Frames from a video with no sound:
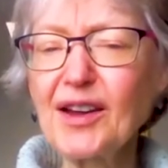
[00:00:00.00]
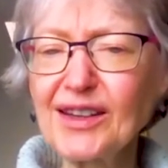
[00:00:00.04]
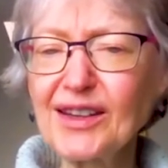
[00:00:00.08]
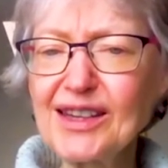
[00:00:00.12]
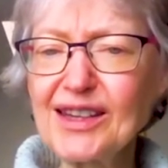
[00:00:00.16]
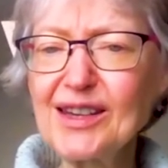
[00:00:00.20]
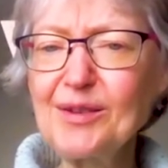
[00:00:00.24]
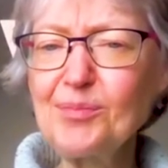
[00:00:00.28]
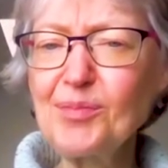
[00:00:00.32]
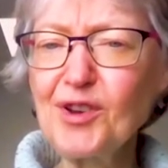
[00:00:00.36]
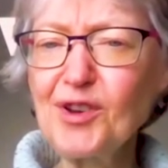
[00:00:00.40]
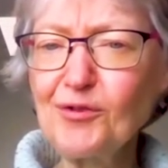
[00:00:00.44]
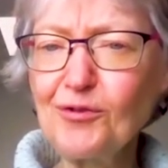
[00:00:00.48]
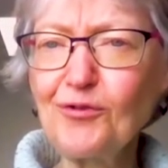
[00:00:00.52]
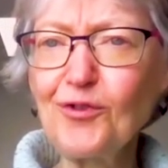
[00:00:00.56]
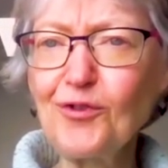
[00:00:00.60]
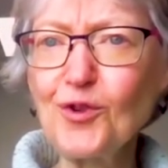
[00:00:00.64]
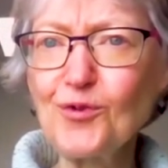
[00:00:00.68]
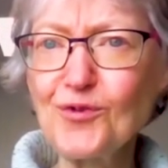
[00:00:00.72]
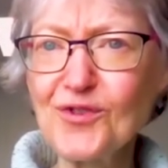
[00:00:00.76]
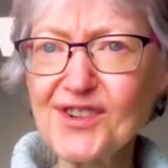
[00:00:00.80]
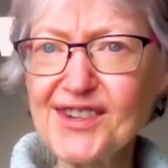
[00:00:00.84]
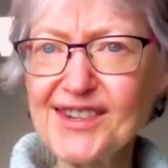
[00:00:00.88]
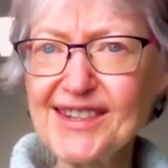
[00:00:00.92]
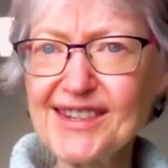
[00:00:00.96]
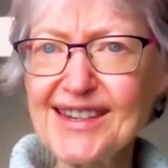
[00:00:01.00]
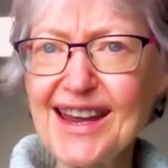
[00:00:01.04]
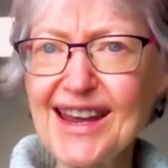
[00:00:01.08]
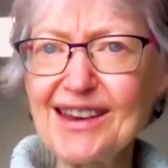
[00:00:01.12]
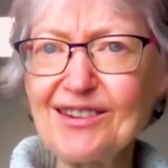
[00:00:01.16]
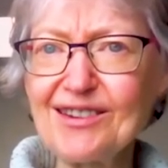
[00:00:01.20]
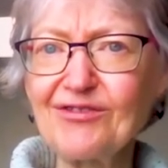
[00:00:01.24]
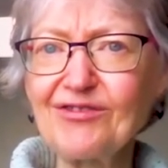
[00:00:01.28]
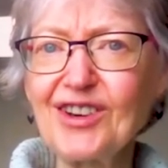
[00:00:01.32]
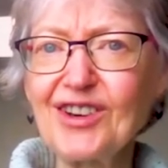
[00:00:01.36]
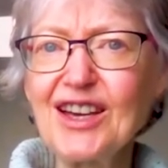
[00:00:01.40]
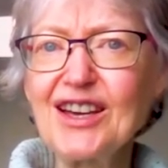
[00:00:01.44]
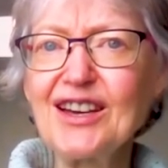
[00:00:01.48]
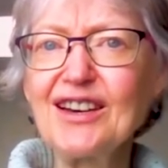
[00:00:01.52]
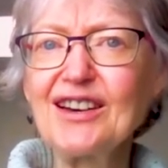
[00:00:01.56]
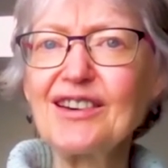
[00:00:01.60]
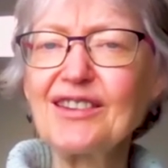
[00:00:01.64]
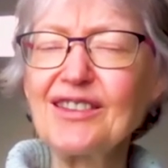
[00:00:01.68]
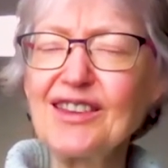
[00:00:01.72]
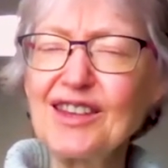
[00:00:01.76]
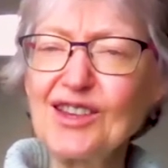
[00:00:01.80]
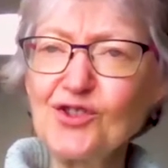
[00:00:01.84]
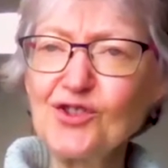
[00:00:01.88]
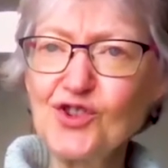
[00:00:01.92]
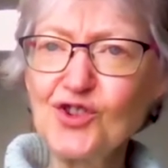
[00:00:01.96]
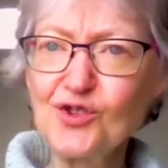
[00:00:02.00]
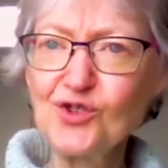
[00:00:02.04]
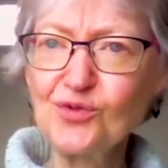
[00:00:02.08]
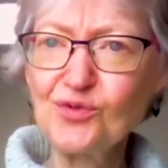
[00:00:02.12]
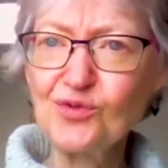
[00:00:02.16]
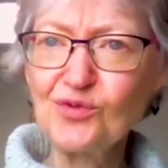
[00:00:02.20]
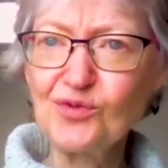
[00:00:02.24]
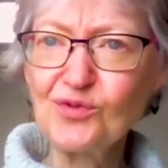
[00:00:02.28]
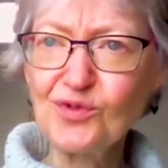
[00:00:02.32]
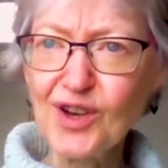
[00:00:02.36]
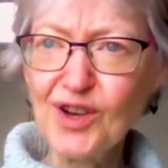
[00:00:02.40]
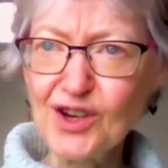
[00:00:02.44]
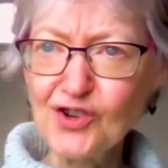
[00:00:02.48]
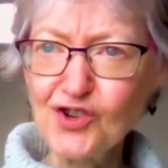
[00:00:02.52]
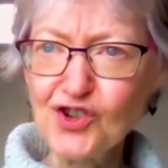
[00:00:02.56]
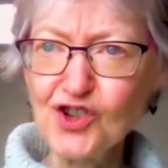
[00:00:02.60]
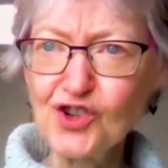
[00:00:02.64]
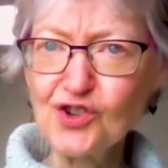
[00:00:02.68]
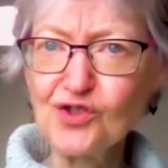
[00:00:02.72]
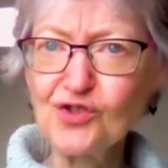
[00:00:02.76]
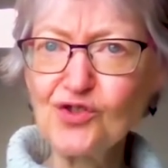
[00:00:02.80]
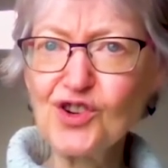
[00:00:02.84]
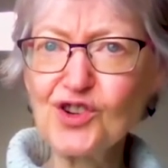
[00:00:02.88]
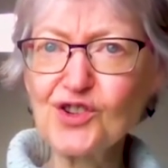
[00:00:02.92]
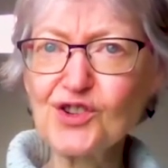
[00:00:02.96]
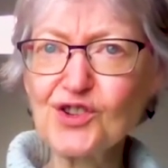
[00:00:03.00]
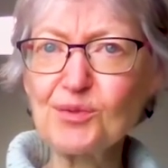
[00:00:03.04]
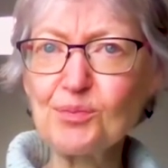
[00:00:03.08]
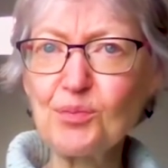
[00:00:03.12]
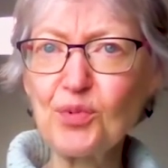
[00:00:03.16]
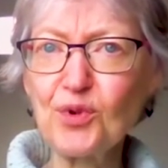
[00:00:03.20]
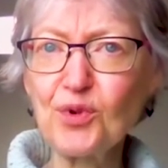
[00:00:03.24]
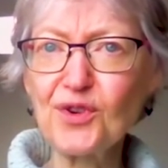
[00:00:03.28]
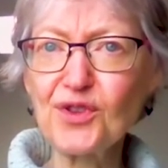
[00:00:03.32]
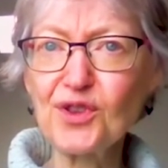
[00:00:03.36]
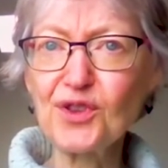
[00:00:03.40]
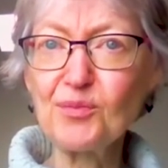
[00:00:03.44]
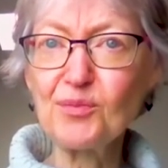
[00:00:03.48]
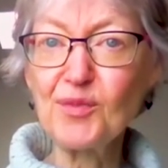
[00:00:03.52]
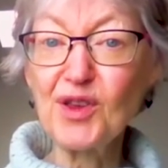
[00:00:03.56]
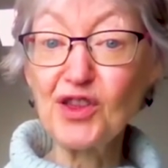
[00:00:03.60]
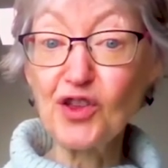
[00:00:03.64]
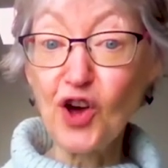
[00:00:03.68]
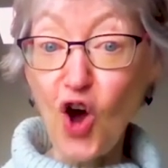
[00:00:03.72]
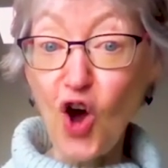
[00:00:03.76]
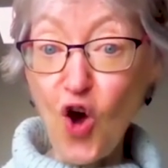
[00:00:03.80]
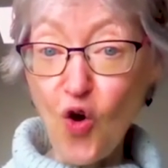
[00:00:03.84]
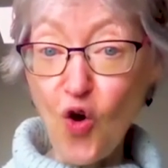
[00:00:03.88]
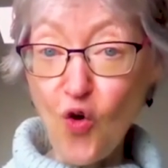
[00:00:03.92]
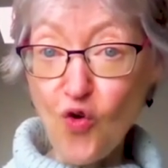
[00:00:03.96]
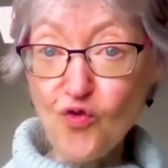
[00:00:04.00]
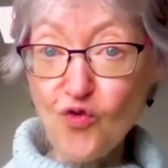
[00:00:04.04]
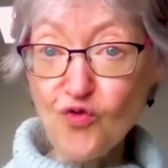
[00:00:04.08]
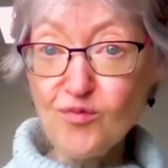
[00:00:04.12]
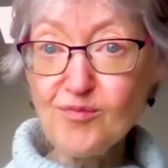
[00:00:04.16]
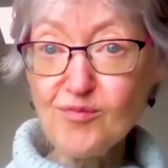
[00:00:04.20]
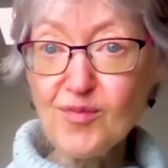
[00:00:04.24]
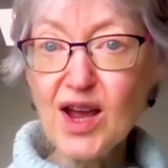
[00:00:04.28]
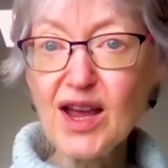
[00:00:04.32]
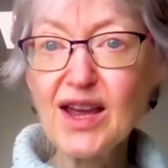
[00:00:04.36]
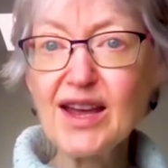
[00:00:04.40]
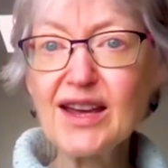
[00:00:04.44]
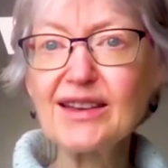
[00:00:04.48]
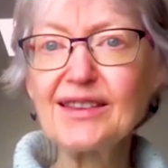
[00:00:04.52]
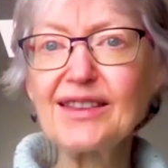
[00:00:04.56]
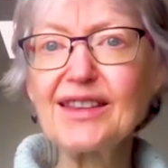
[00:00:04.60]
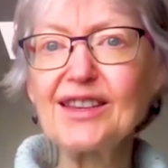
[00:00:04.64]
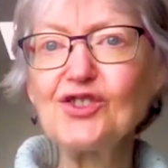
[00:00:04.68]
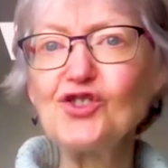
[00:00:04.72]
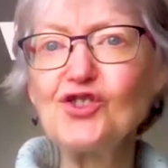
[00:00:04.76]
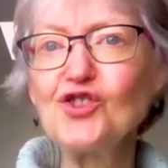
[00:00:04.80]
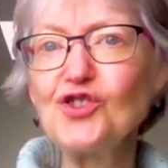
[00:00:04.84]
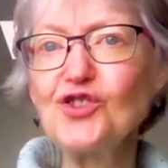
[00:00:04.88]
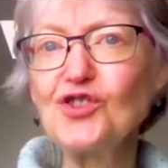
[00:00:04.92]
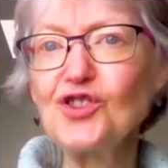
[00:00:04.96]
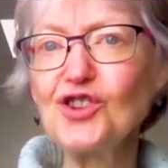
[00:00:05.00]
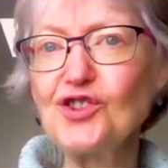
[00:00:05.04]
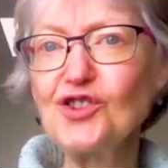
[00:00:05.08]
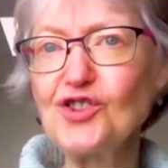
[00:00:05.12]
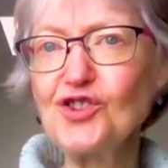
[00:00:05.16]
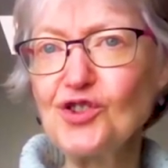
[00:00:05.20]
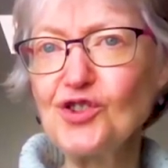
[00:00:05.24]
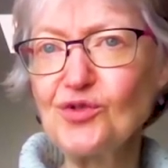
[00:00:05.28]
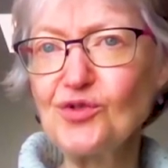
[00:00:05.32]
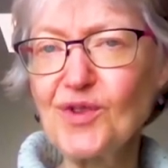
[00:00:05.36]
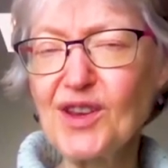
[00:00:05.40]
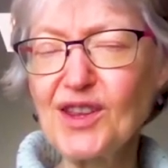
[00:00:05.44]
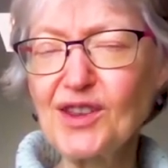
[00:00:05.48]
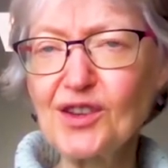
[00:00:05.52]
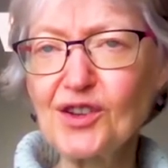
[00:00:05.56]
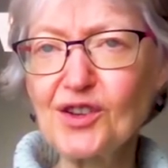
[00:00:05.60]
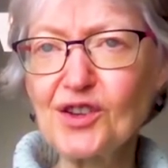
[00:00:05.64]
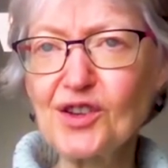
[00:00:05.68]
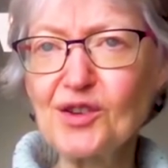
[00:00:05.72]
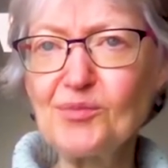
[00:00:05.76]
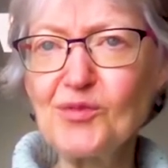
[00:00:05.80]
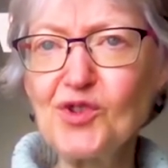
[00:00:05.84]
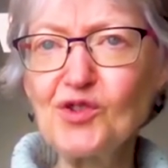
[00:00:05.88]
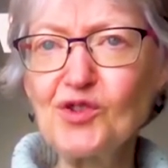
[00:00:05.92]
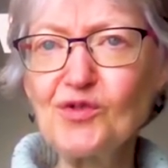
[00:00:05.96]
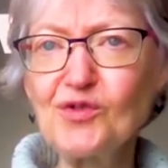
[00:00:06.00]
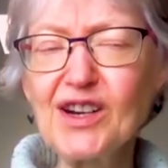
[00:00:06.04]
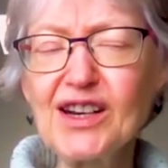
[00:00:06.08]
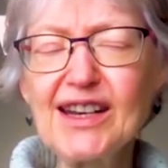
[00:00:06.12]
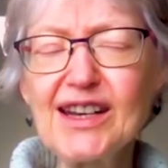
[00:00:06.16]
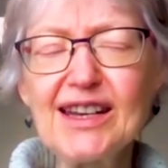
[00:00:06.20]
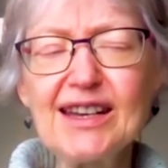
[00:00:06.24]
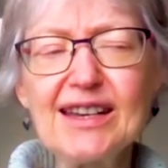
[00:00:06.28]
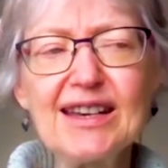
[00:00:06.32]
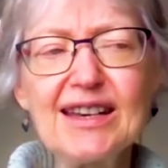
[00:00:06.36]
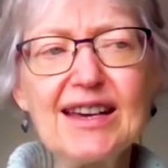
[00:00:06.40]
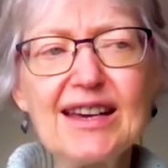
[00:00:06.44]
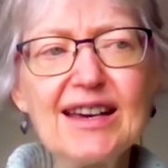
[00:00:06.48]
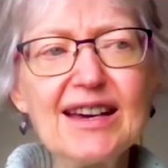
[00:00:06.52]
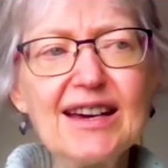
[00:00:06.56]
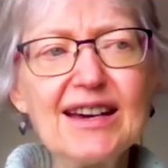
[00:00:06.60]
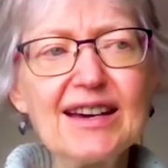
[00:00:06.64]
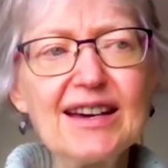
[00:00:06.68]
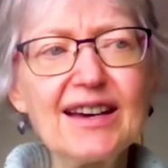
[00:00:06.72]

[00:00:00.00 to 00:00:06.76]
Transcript: about keeping folks safe, things you can do to support them in the home, things you can do in the community.